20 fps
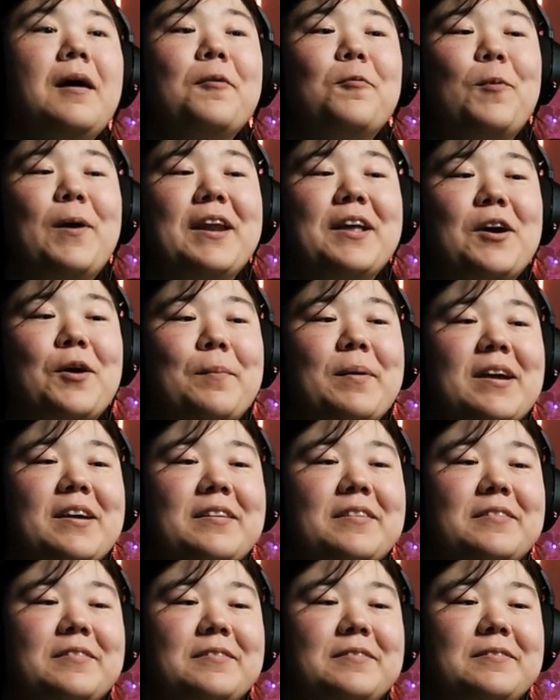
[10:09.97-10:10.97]
Way to go, Bait.
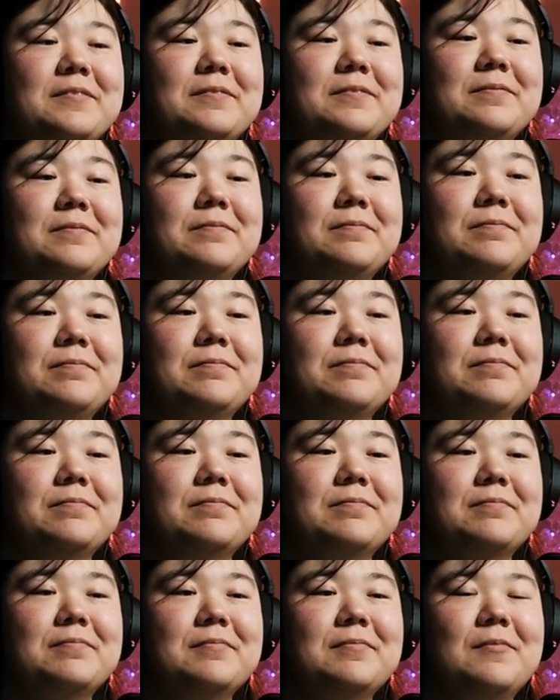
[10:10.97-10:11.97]

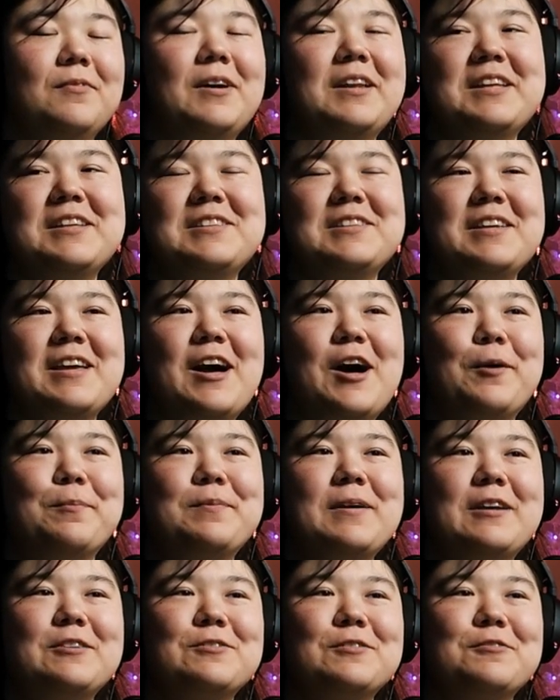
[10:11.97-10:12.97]
At least he
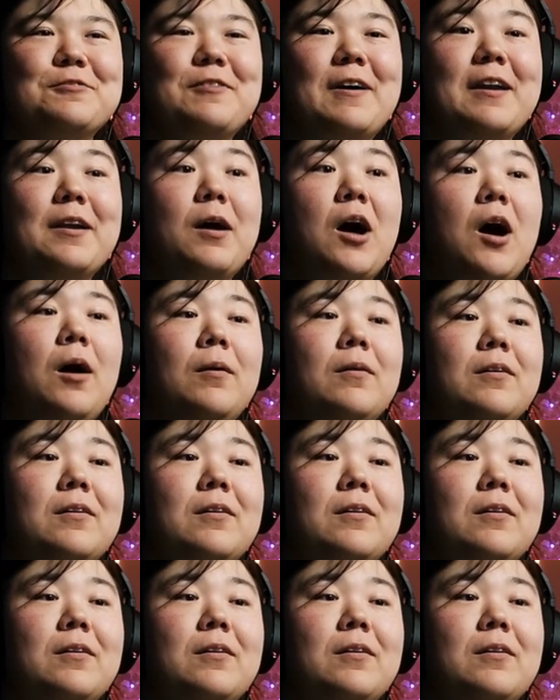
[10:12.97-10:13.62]
helped Ezra find it all.